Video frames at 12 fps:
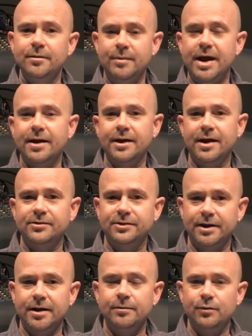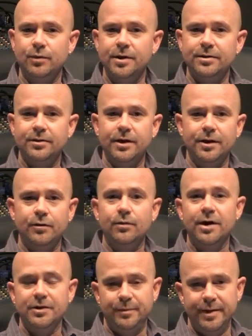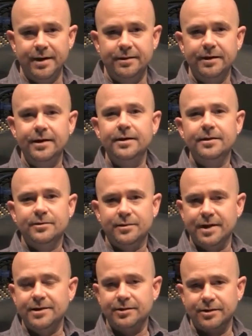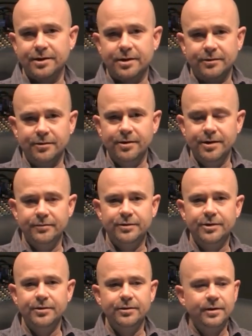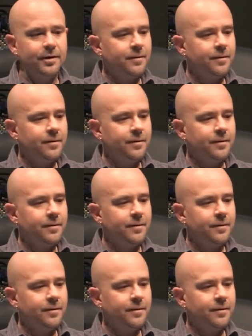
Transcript: and Mac actually comes with GarageBand, so that's a good alternative too.